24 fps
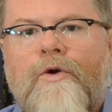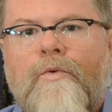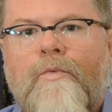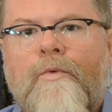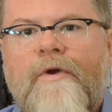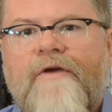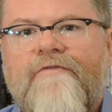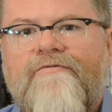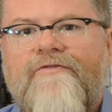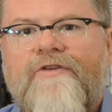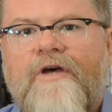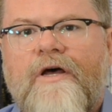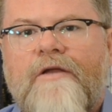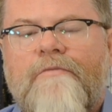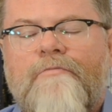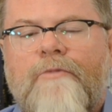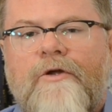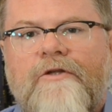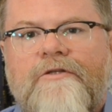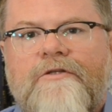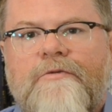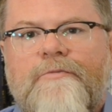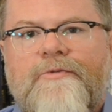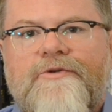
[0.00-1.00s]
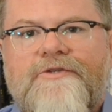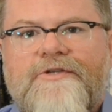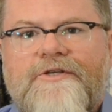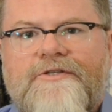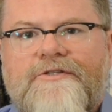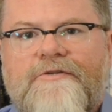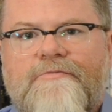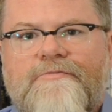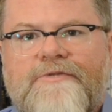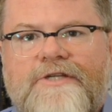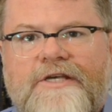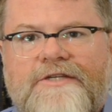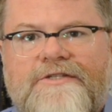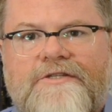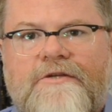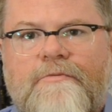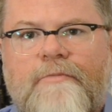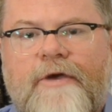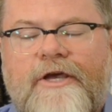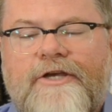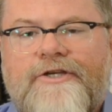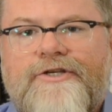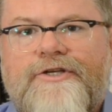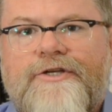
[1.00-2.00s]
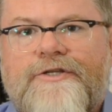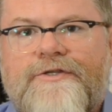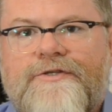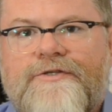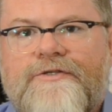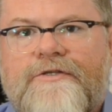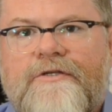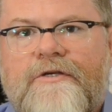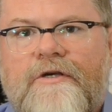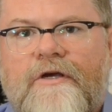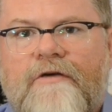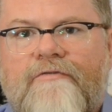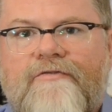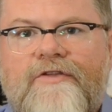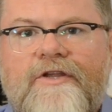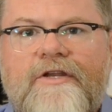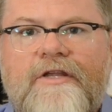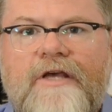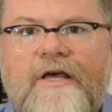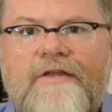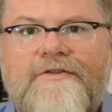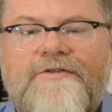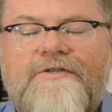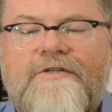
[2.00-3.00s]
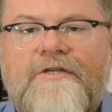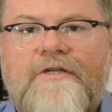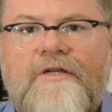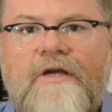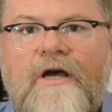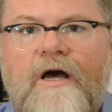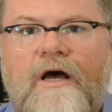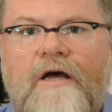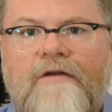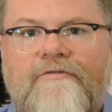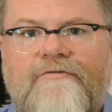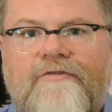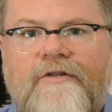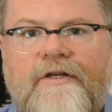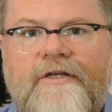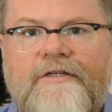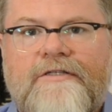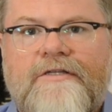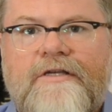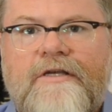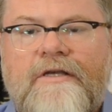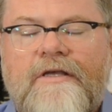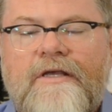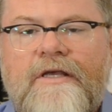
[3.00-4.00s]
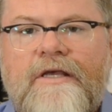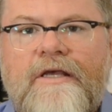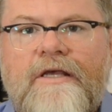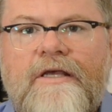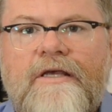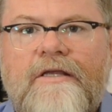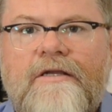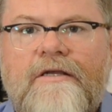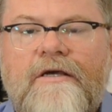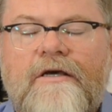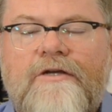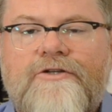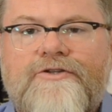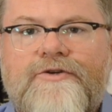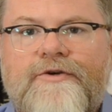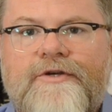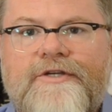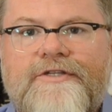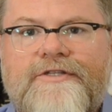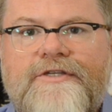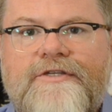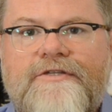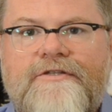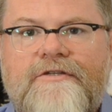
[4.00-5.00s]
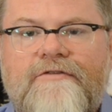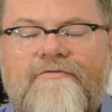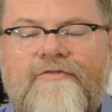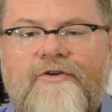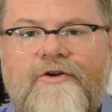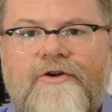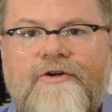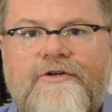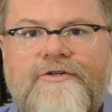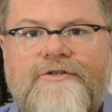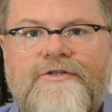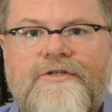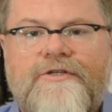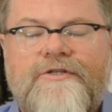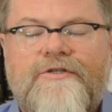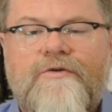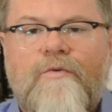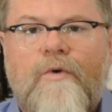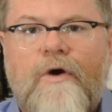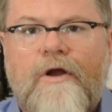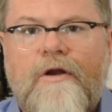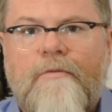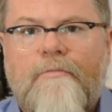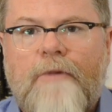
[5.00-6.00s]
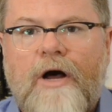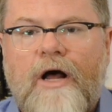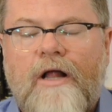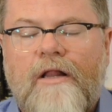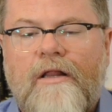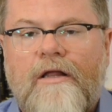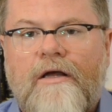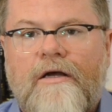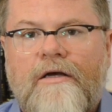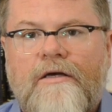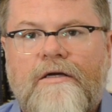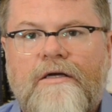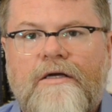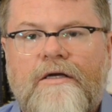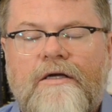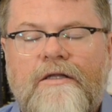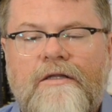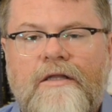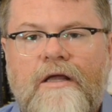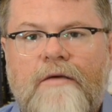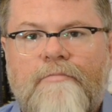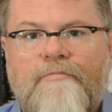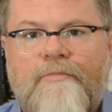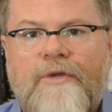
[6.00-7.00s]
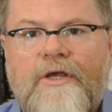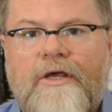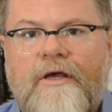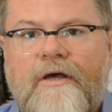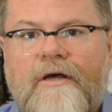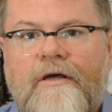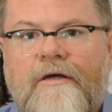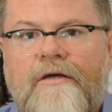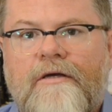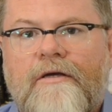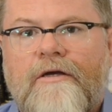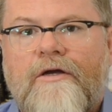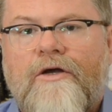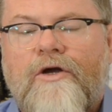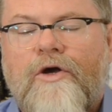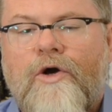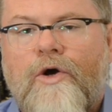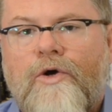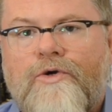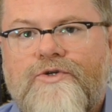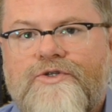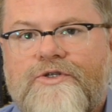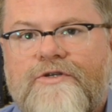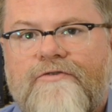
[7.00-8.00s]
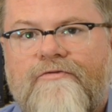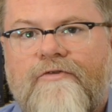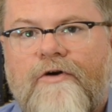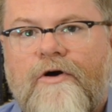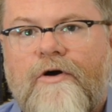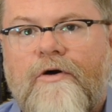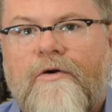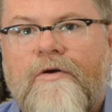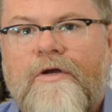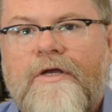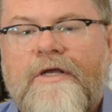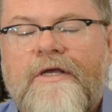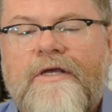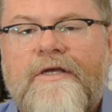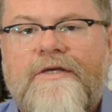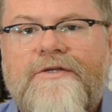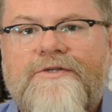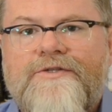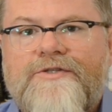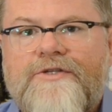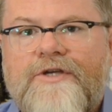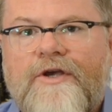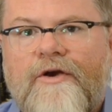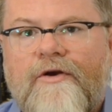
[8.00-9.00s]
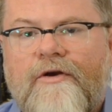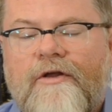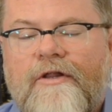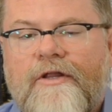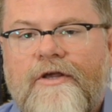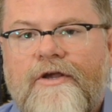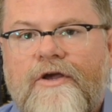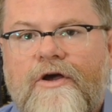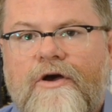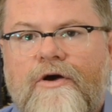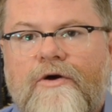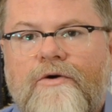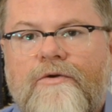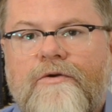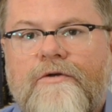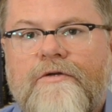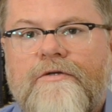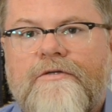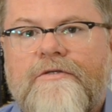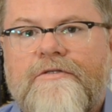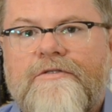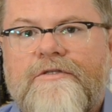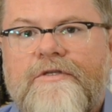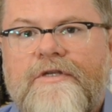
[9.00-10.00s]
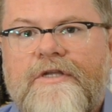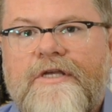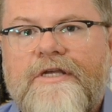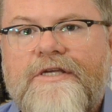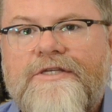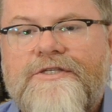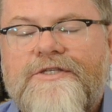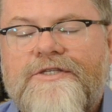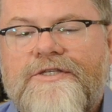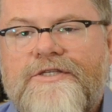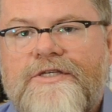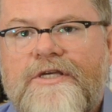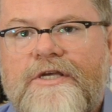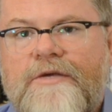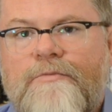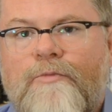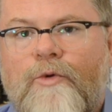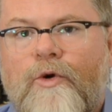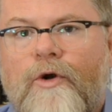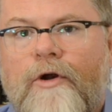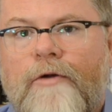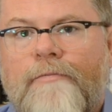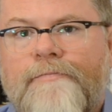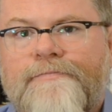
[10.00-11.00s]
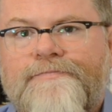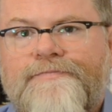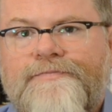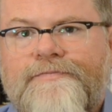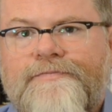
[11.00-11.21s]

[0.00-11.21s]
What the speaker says: We've done multiple systems estimations of the deaths in conflict in countries as diverse as Guatemala, Colombia, Kosovo, Sierra Leone, East Timor,